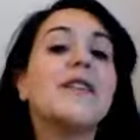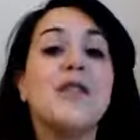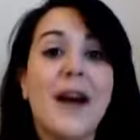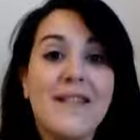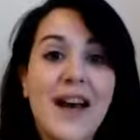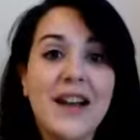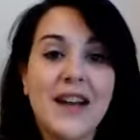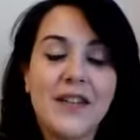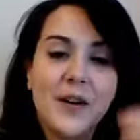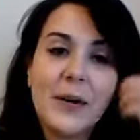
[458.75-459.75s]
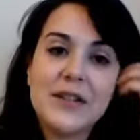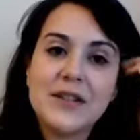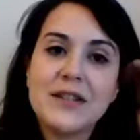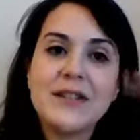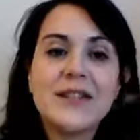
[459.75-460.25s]
if you have any other
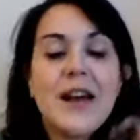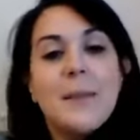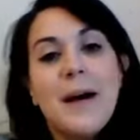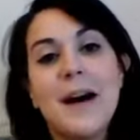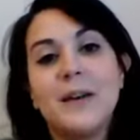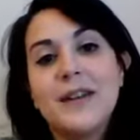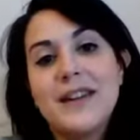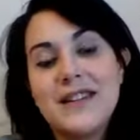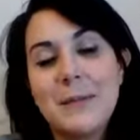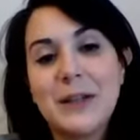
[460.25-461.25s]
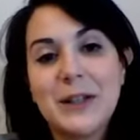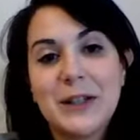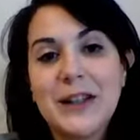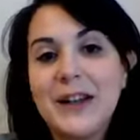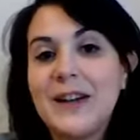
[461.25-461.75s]
questions about assembling your
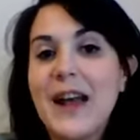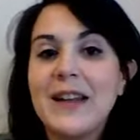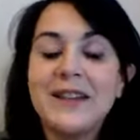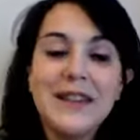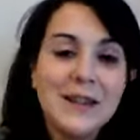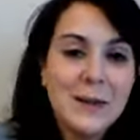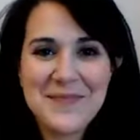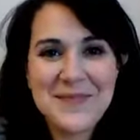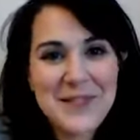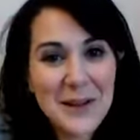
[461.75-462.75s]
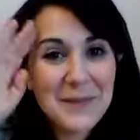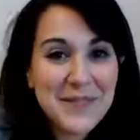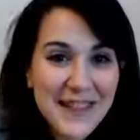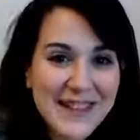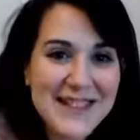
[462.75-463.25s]
clarinet. So
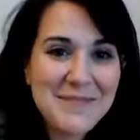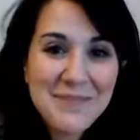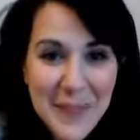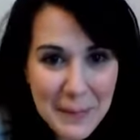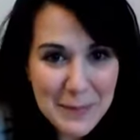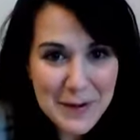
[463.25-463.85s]
thanks. Happy